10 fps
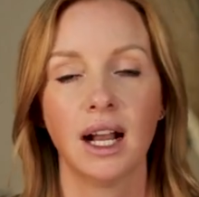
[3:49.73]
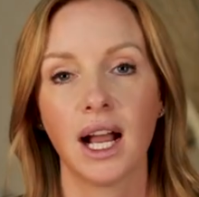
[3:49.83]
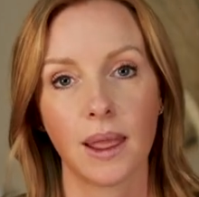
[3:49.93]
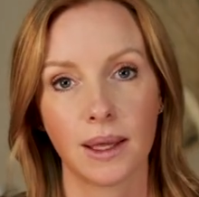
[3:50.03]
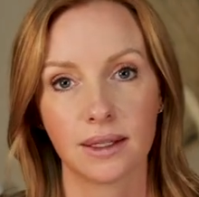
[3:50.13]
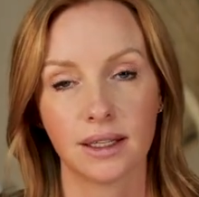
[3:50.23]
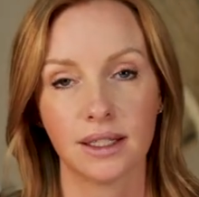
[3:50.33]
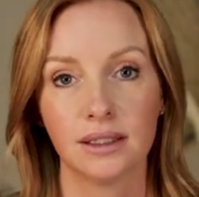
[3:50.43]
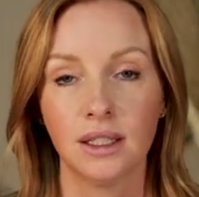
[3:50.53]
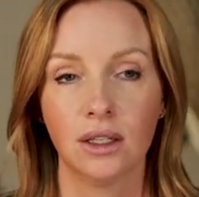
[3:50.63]
I like
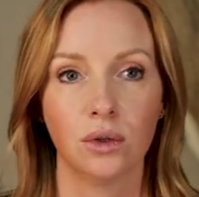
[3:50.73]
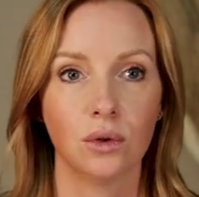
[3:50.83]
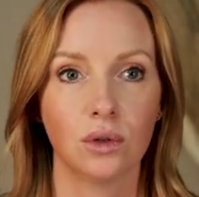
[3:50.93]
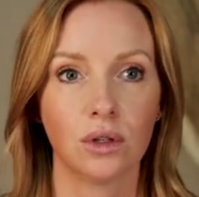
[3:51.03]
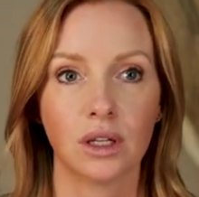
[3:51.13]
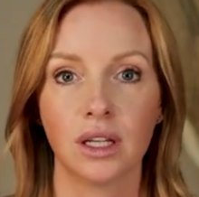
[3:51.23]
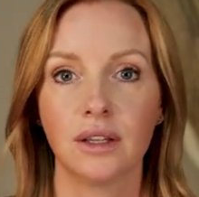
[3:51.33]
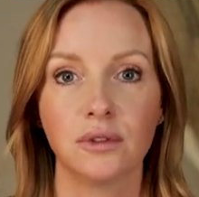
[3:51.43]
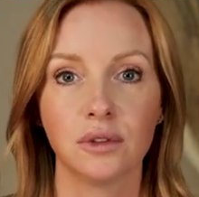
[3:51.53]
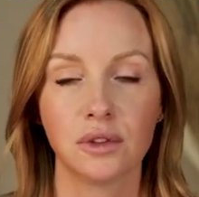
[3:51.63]
that or
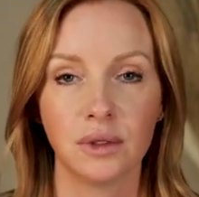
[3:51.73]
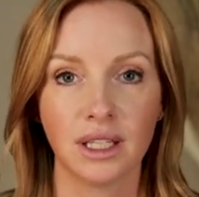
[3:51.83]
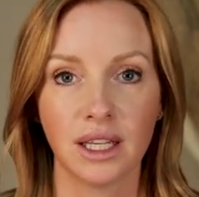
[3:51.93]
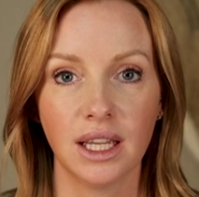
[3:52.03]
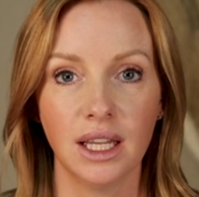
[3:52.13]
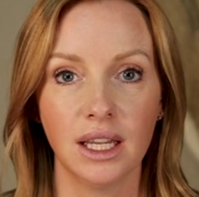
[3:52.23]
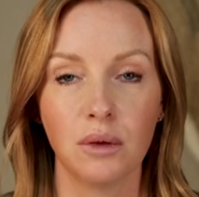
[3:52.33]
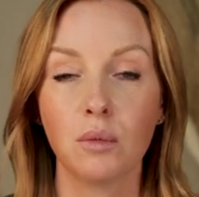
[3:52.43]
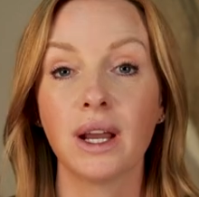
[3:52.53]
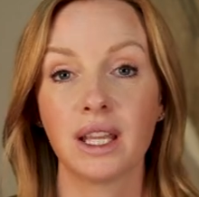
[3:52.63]
if you're doing a
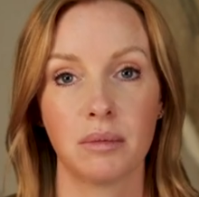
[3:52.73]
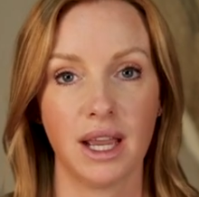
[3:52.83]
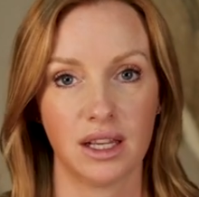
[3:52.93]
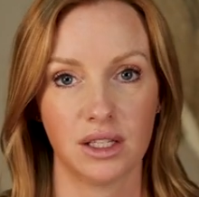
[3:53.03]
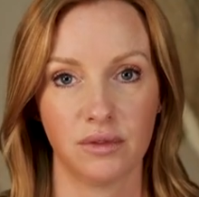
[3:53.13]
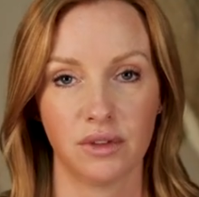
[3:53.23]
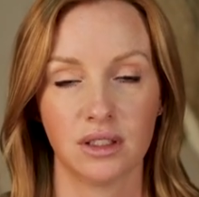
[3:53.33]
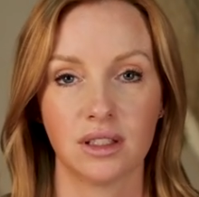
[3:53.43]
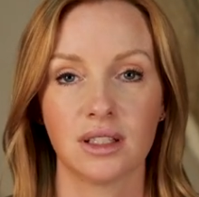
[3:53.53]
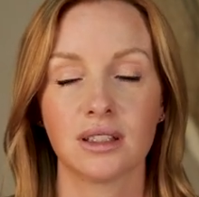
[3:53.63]
wedding package, for
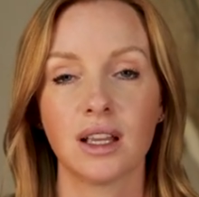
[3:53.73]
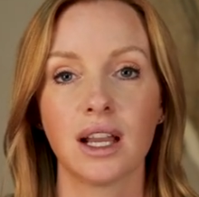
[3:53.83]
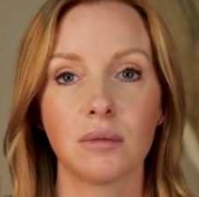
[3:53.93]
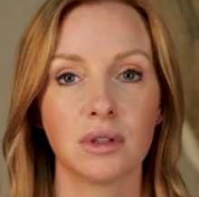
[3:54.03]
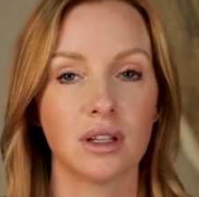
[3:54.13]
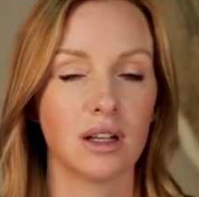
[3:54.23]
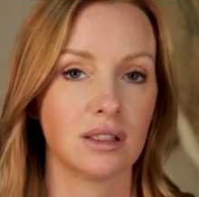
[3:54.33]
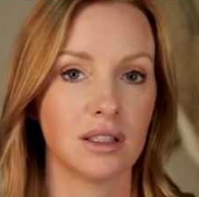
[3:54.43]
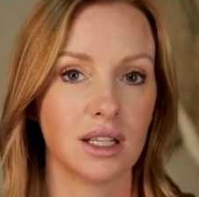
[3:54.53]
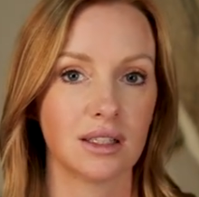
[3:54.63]
instance, I would not
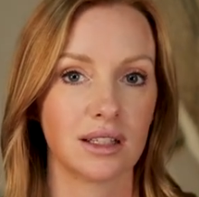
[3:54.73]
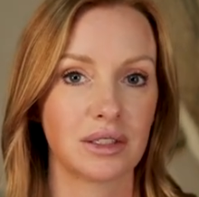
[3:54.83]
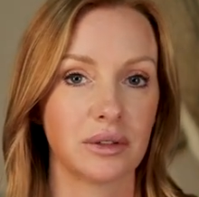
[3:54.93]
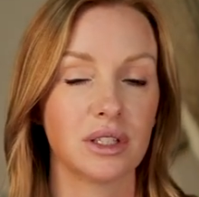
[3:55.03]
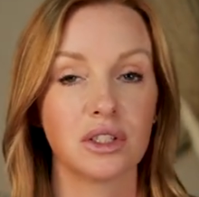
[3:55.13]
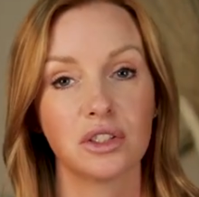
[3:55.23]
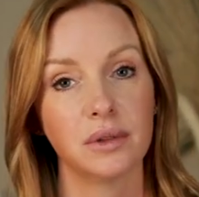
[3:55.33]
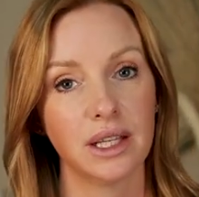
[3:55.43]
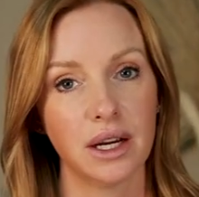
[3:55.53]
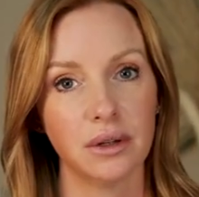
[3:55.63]
suggest necessarily just
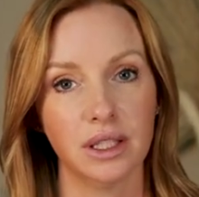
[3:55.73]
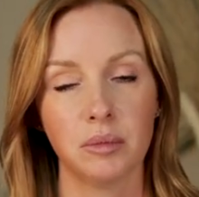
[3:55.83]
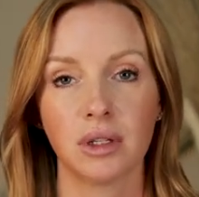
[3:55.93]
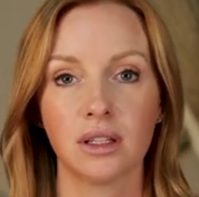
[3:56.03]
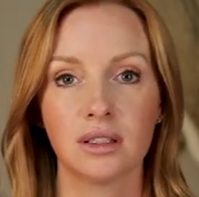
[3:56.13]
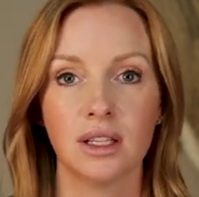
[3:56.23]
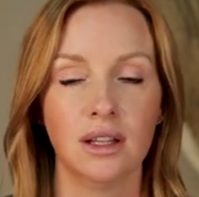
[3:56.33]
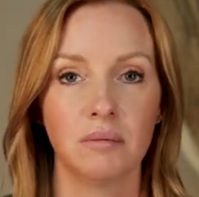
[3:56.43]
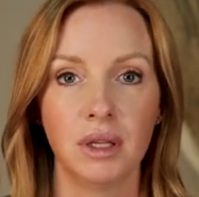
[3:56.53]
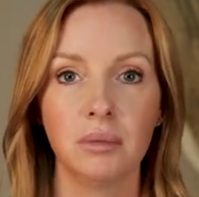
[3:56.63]
doing hourly because
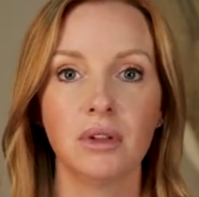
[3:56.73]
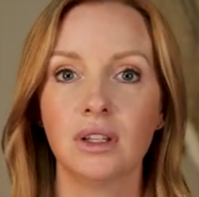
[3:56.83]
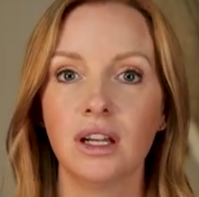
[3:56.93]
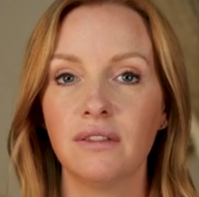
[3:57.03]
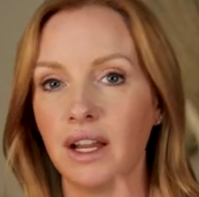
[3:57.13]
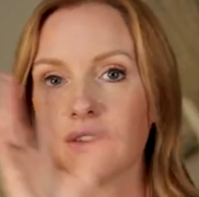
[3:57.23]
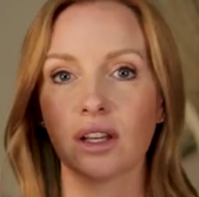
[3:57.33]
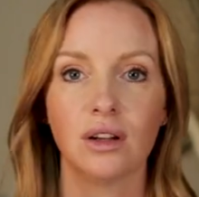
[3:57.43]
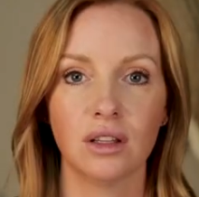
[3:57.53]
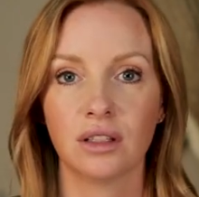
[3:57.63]
people love having
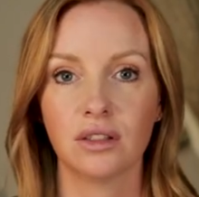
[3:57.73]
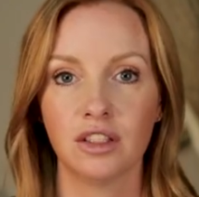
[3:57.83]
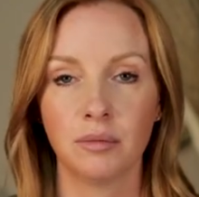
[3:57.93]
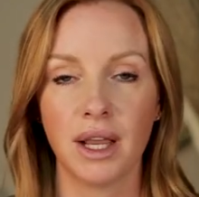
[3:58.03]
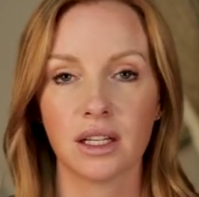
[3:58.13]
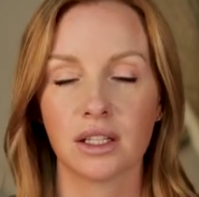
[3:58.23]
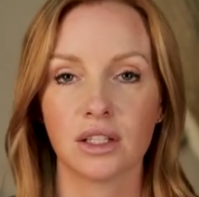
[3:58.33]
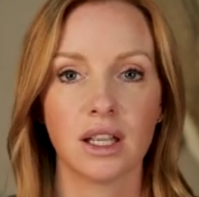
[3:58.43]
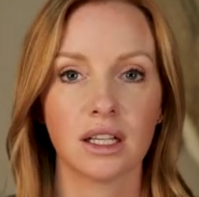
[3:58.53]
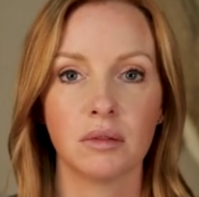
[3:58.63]
an all inclusive package.
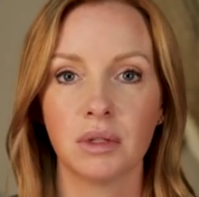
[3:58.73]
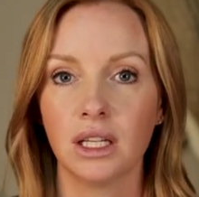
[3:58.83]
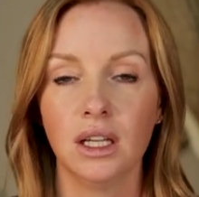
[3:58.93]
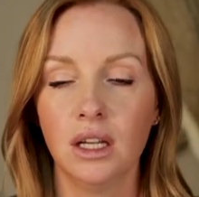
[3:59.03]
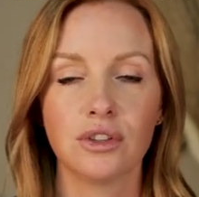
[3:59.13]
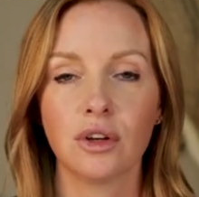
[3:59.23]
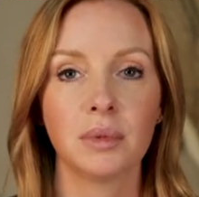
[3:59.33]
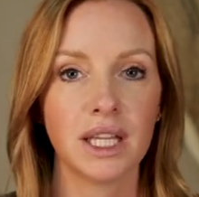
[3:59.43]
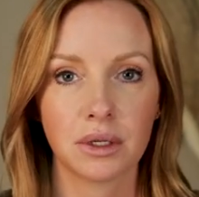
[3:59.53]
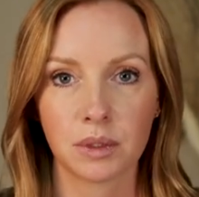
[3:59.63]
And that can be so
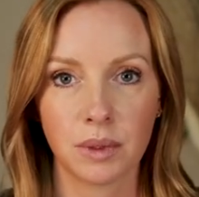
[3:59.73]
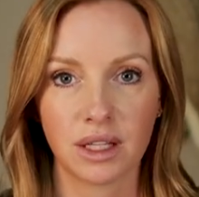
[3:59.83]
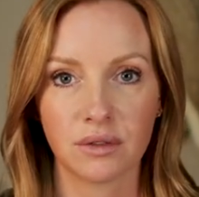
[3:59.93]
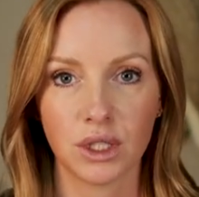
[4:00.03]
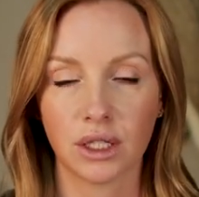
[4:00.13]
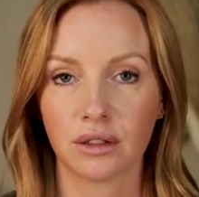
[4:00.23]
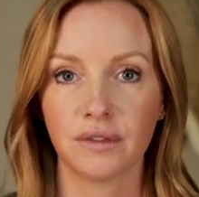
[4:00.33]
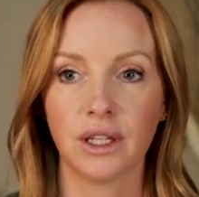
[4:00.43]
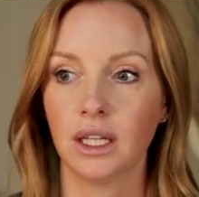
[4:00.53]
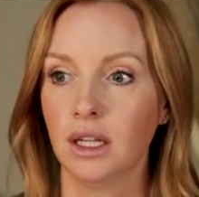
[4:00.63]
many hours wedding
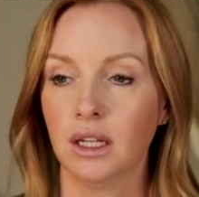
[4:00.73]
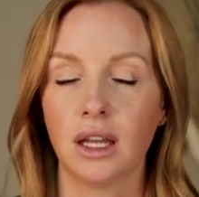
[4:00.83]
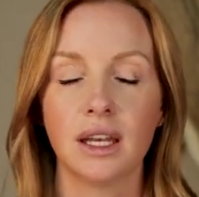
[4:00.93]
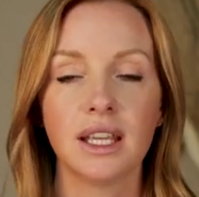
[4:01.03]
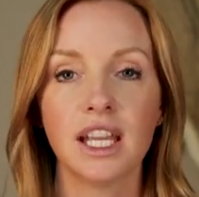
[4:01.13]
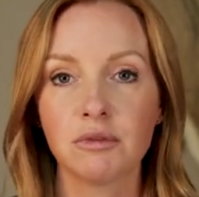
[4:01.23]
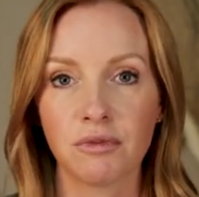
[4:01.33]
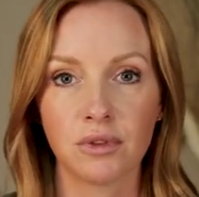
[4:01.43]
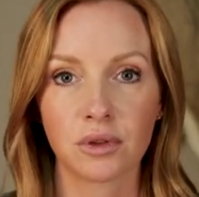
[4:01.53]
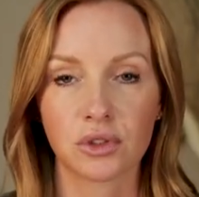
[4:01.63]
photography, an
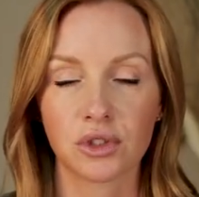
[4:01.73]
engagement photo